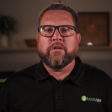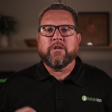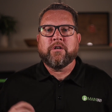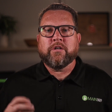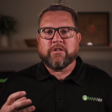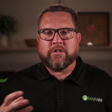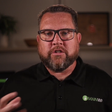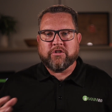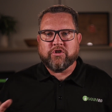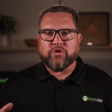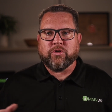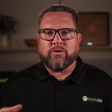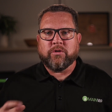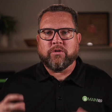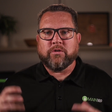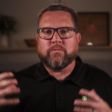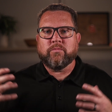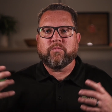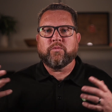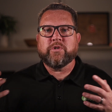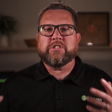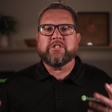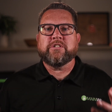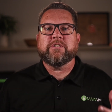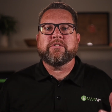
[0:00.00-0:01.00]
Control,
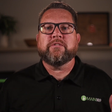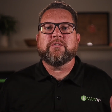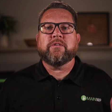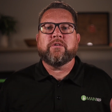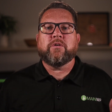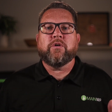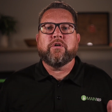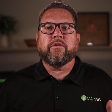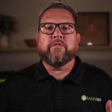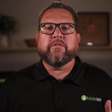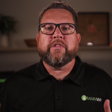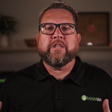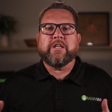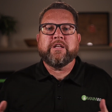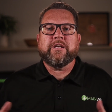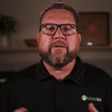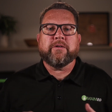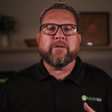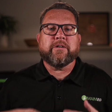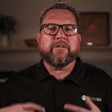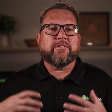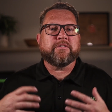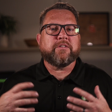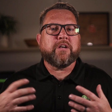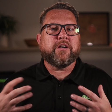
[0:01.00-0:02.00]
which over the year
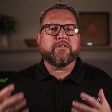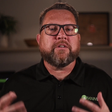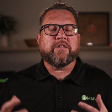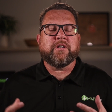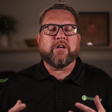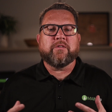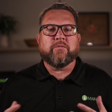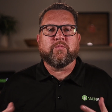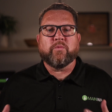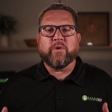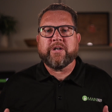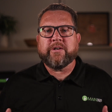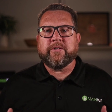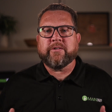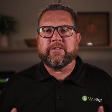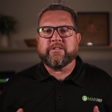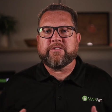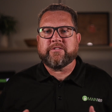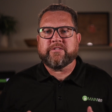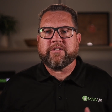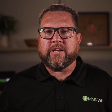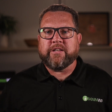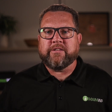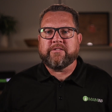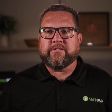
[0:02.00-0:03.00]
has undergone rigorous
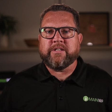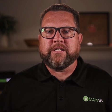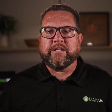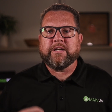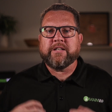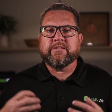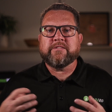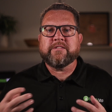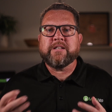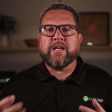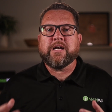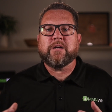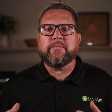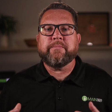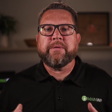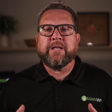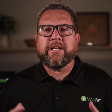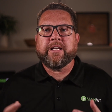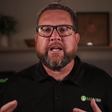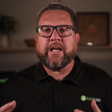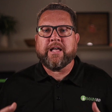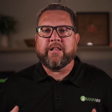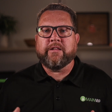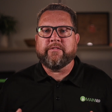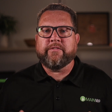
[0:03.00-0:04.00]
testing and is now
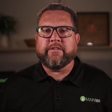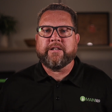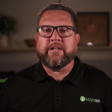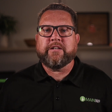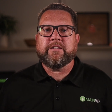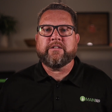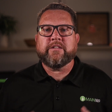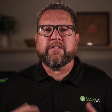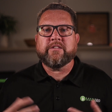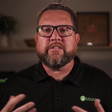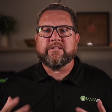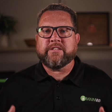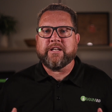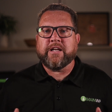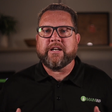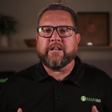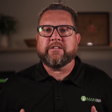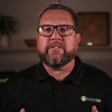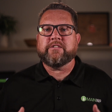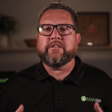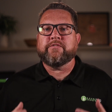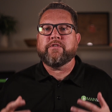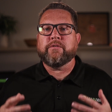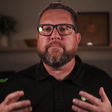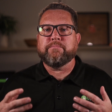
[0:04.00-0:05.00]
being elevated to the
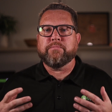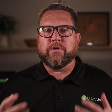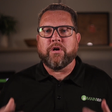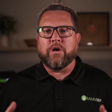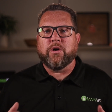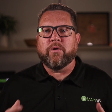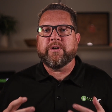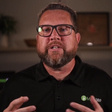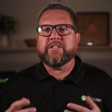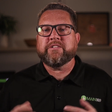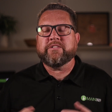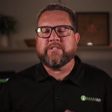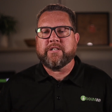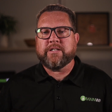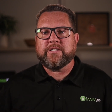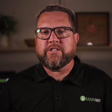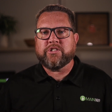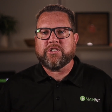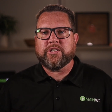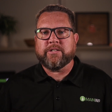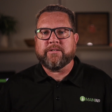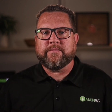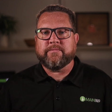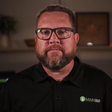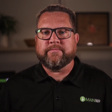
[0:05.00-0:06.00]
status of a pro
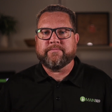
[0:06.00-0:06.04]
extension.